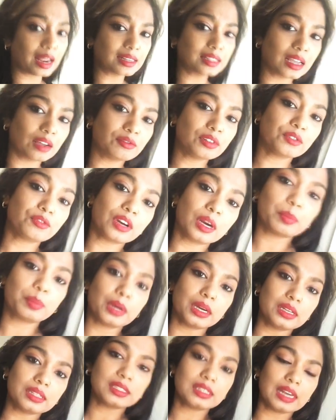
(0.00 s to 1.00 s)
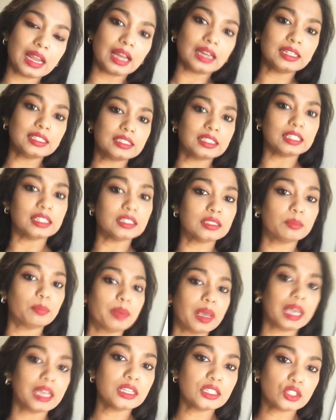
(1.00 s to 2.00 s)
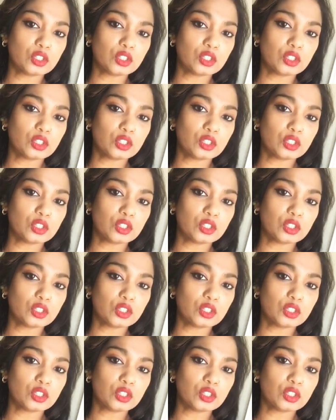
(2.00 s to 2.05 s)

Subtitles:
have different personalities based